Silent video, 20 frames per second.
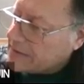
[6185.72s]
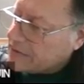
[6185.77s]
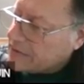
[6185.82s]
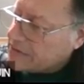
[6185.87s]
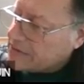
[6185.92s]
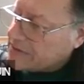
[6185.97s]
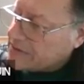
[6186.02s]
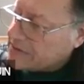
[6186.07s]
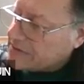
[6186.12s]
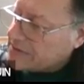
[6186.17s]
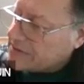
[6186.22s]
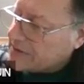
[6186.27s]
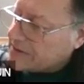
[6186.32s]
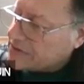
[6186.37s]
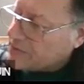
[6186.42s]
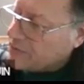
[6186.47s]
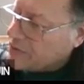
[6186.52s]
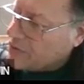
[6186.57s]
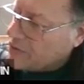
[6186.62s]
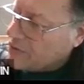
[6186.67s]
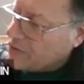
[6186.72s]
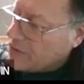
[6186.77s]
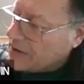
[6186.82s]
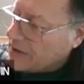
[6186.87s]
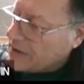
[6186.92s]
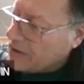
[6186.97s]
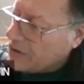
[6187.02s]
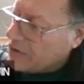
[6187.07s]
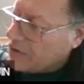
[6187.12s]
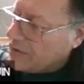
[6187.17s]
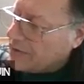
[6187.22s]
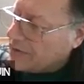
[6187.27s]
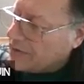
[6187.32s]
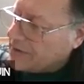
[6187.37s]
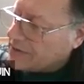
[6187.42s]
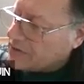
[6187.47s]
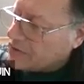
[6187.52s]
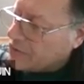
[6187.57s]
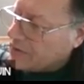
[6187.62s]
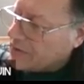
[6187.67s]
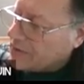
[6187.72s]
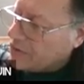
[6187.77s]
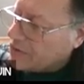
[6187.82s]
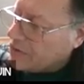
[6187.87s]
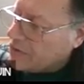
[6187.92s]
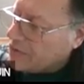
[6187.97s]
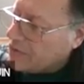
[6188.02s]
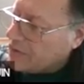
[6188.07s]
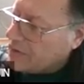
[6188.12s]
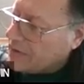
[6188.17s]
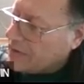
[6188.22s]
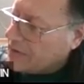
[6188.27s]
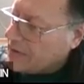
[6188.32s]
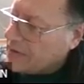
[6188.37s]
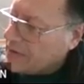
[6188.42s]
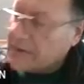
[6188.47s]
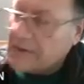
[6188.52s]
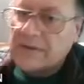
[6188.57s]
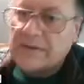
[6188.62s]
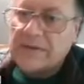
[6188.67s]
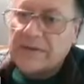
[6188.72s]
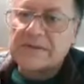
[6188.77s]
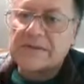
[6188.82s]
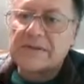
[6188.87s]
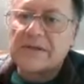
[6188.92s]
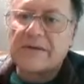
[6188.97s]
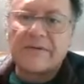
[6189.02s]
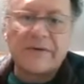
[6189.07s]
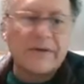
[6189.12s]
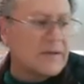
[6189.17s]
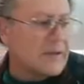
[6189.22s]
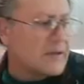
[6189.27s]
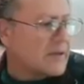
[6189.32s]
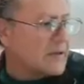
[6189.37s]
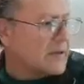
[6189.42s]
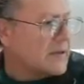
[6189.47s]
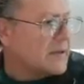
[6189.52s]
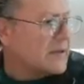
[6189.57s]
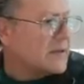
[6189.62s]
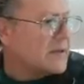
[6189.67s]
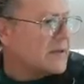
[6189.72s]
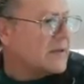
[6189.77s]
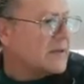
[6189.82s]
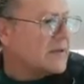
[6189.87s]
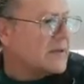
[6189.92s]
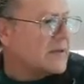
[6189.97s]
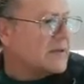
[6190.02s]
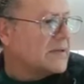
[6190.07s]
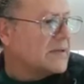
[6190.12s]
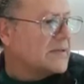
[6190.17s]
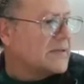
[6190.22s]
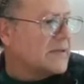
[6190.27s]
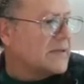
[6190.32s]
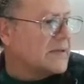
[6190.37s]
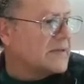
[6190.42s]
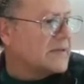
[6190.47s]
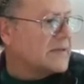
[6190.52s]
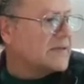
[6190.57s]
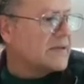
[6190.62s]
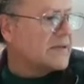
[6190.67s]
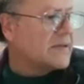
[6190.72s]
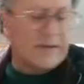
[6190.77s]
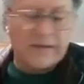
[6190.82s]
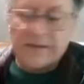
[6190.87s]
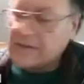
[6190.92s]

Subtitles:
which is 6.1 over the square root of 76.